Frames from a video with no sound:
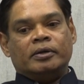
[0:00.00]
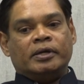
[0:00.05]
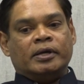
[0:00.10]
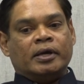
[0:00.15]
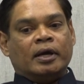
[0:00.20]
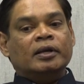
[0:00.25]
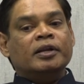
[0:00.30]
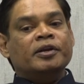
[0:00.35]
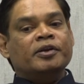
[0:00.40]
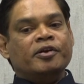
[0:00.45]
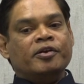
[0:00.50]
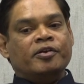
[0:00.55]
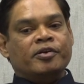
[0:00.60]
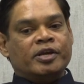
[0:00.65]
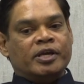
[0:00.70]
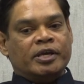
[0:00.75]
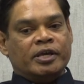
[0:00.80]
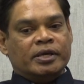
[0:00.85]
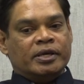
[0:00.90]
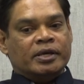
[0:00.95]

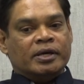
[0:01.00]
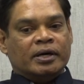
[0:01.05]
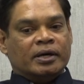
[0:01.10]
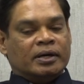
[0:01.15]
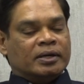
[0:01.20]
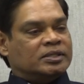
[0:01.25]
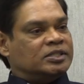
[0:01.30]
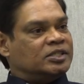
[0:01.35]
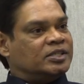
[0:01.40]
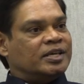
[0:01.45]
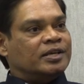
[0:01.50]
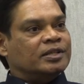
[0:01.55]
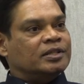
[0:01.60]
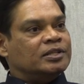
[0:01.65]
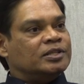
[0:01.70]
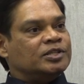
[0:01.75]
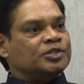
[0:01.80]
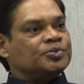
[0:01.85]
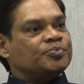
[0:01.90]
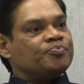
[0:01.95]
culinary
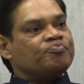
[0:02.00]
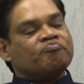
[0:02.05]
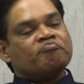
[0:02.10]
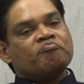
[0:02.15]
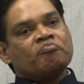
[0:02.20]
skills.